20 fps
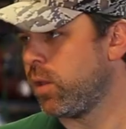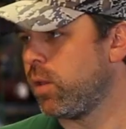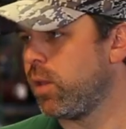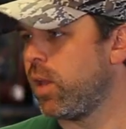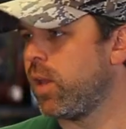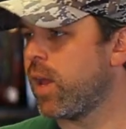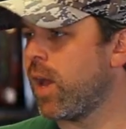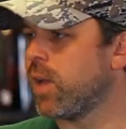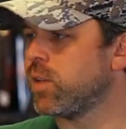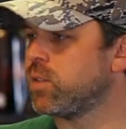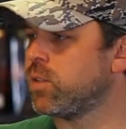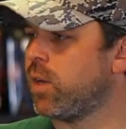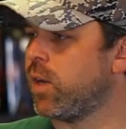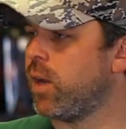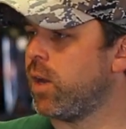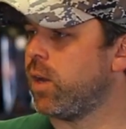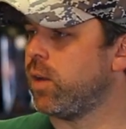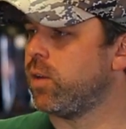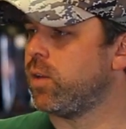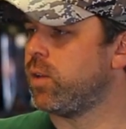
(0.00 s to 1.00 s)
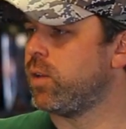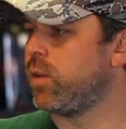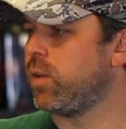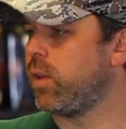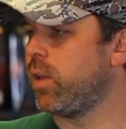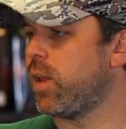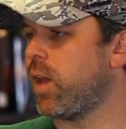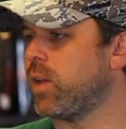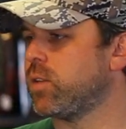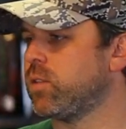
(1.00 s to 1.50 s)
It has a
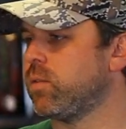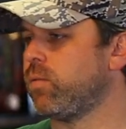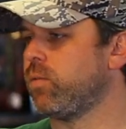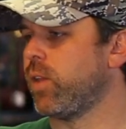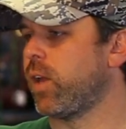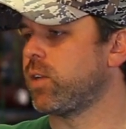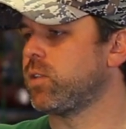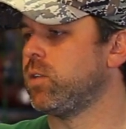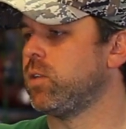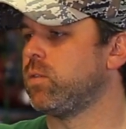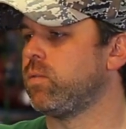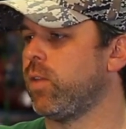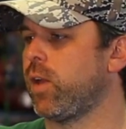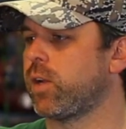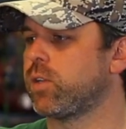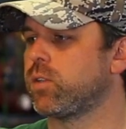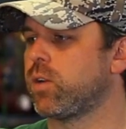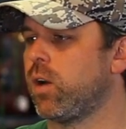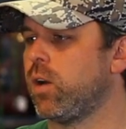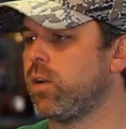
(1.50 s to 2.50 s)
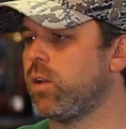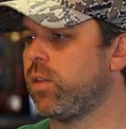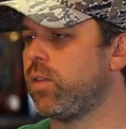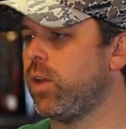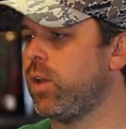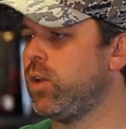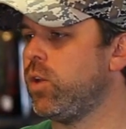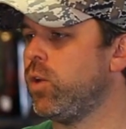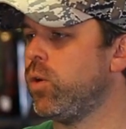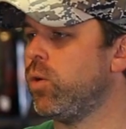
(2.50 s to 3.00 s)
Flexus flex guard that
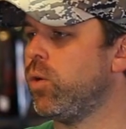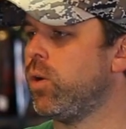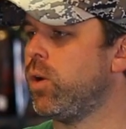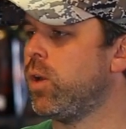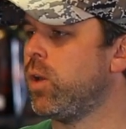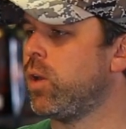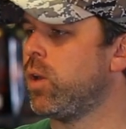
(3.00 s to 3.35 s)
they do,